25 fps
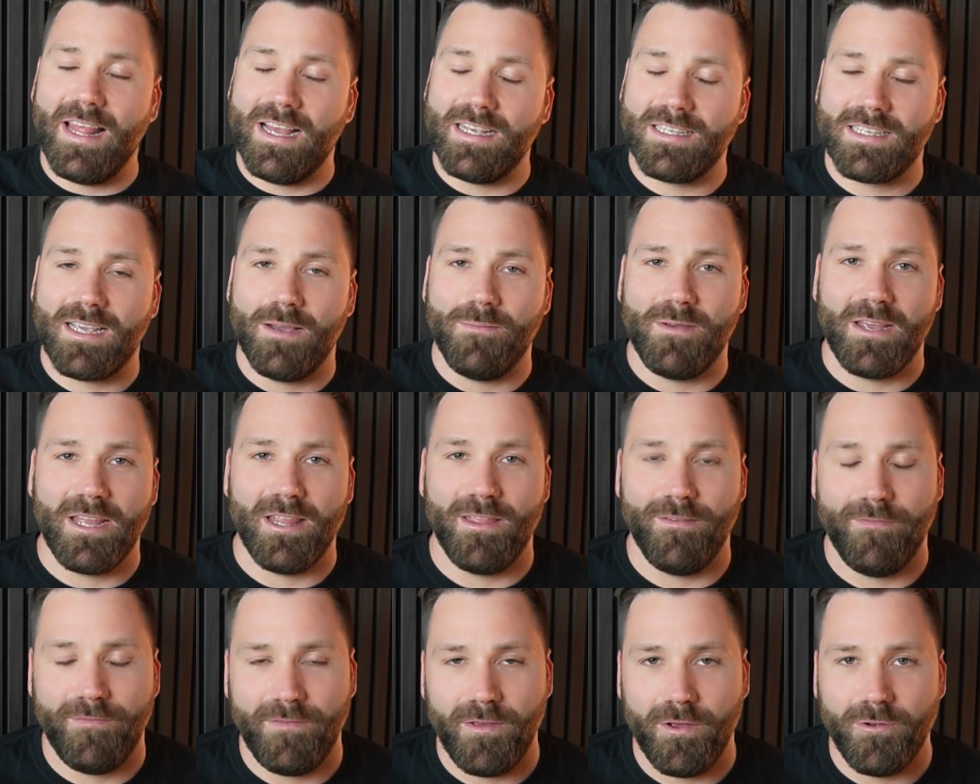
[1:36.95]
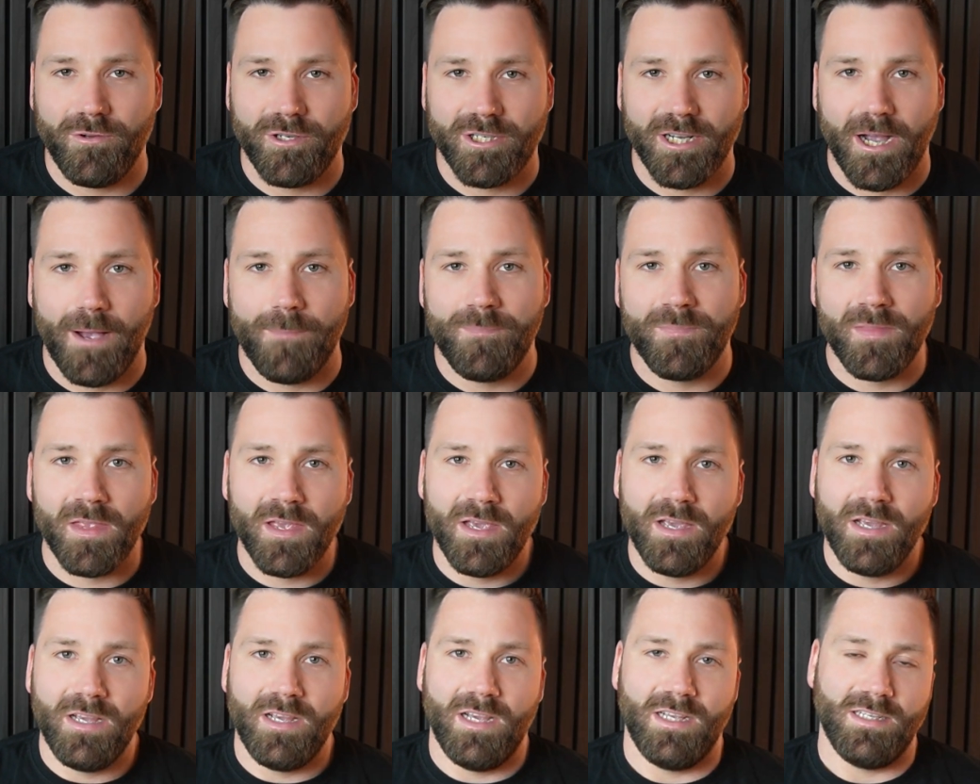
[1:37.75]
That's coming in the future.
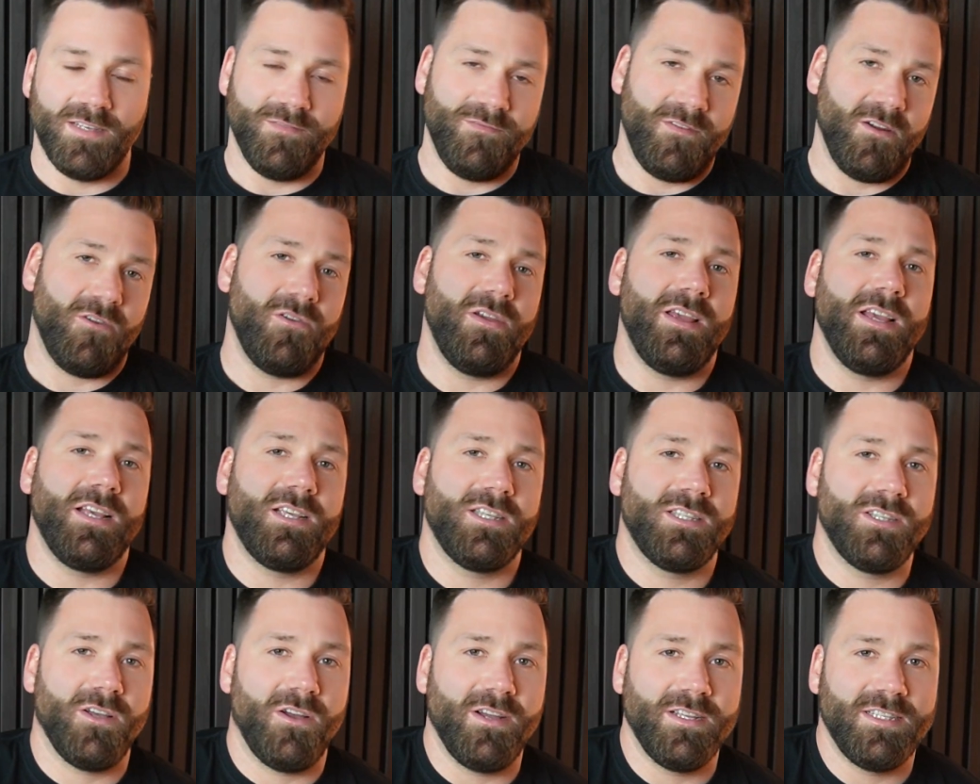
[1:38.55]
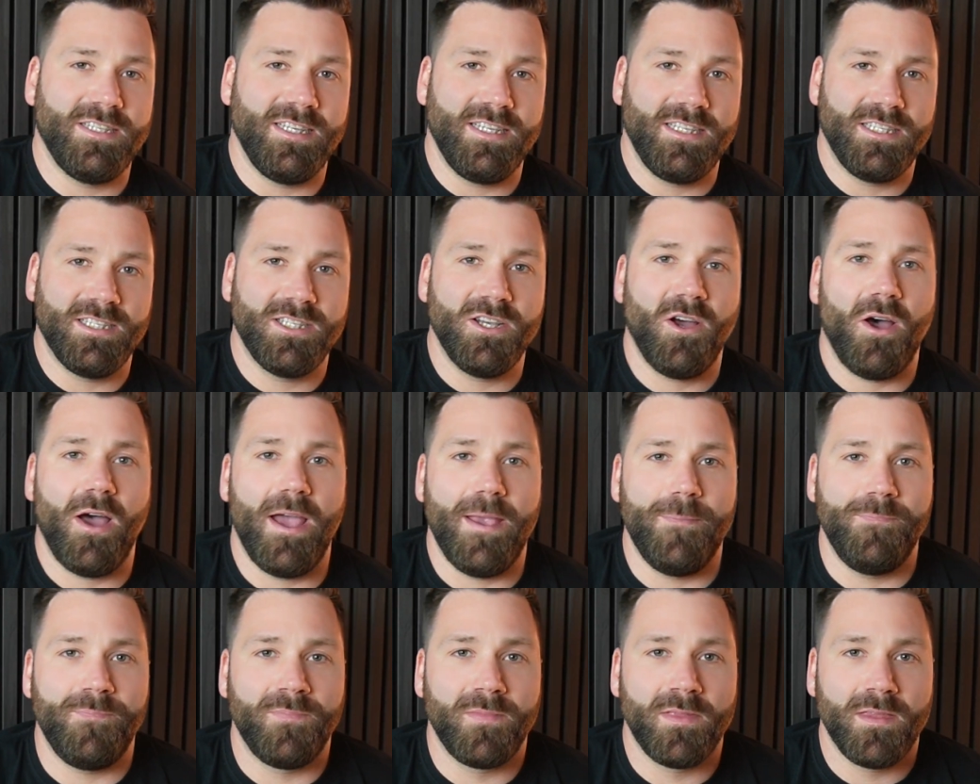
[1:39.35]
It's a very exciting
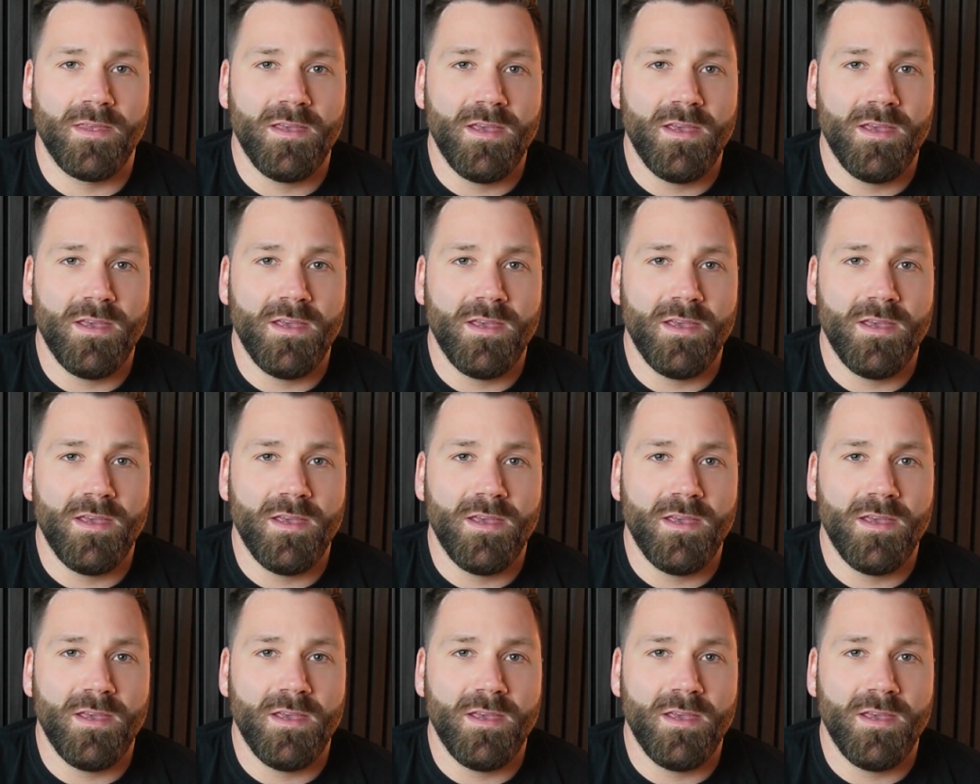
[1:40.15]
time.